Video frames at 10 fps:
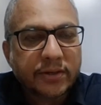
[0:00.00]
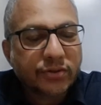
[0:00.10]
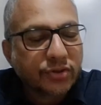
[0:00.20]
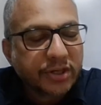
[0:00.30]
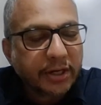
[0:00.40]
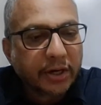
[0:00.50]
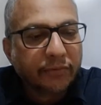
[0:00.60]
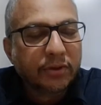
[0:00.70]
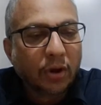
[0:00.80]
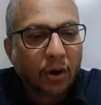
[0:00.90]

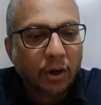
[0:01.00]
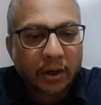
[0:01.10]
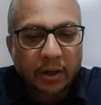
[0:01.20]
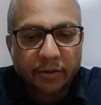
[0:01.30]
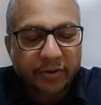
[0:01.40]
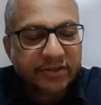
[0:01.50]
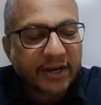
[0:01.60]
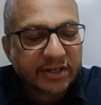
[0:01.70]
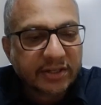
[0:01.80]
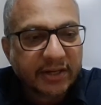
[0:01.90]
associated with all
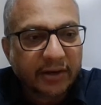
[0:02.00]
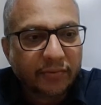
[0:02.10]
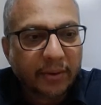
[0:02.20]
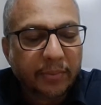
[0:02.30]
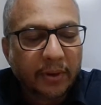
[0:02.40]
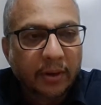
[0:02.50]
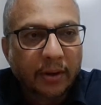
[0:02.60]
transactions that were